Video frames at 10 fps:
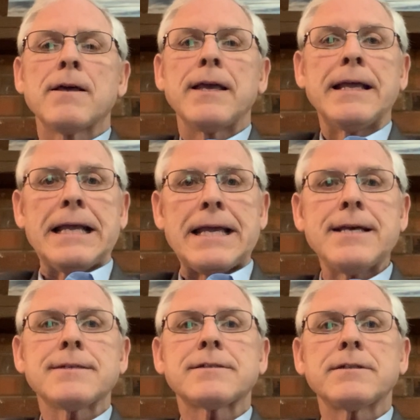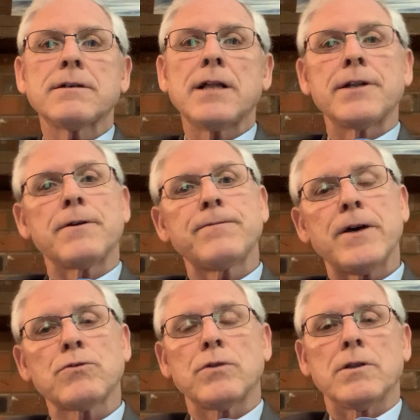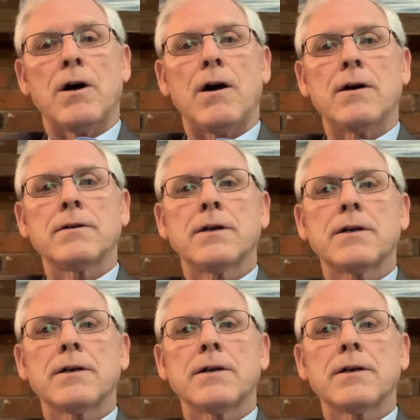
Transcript: It is still under federal law